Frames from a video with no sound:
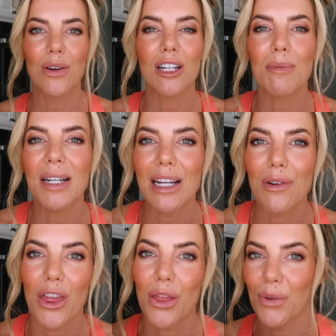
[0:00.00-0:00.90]
always start my day
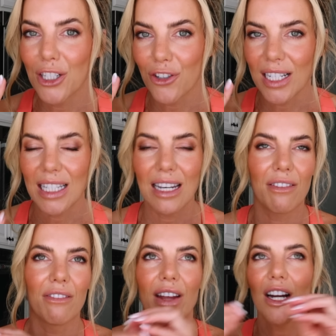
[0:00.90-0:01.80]
with three drinks in
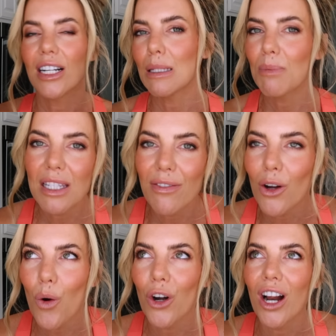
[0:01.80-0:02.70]
a very
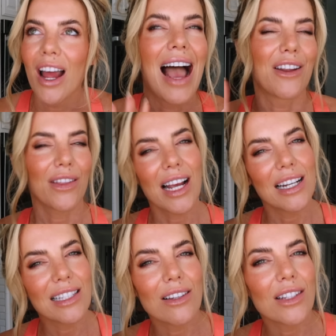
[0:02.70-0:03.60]
specific order. I know that
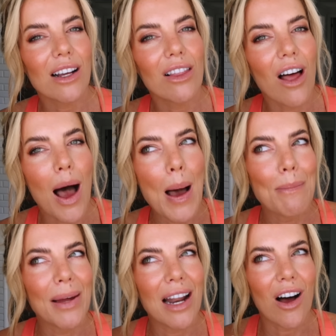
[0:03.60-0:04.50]
kind of sounds like a
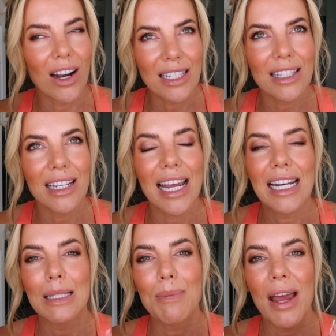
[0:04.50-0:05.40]
lot, but honestly, it
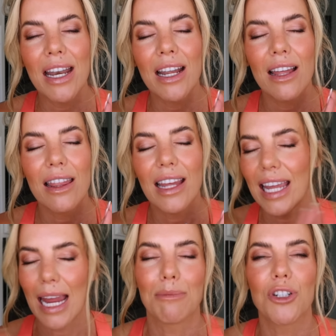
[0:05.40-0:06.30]
has been the
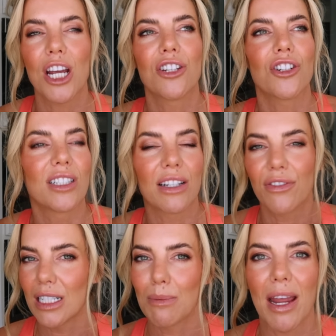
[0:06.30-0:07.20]
game changer,
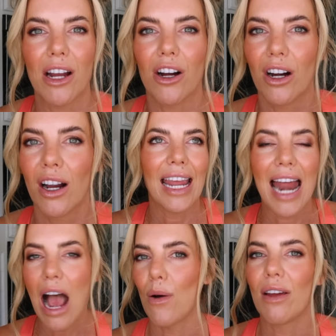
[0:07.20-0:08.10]
difference maker in
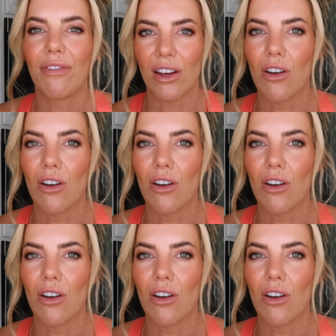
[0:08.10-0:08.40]
how I feel